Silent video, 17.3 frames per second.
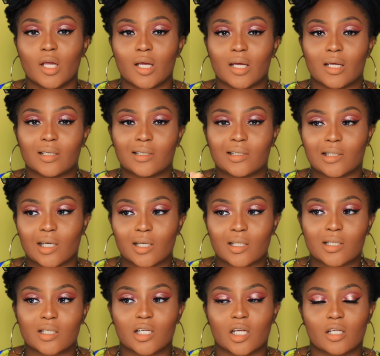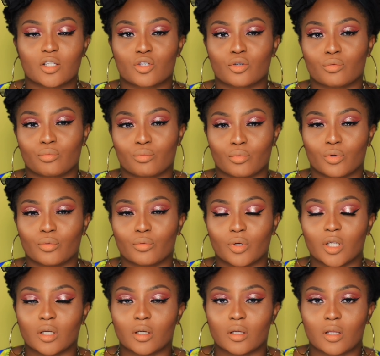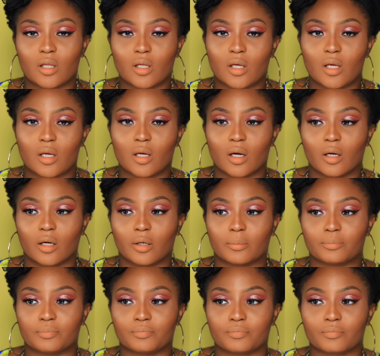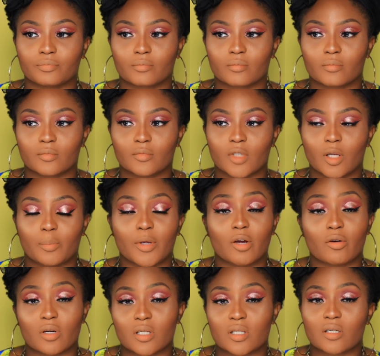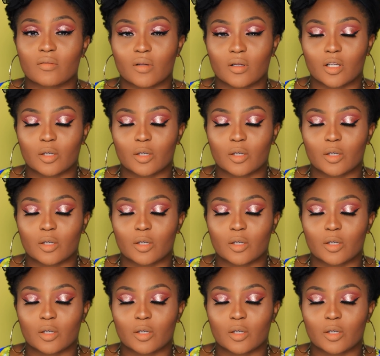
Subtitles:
it does tend to ruin the appearance of the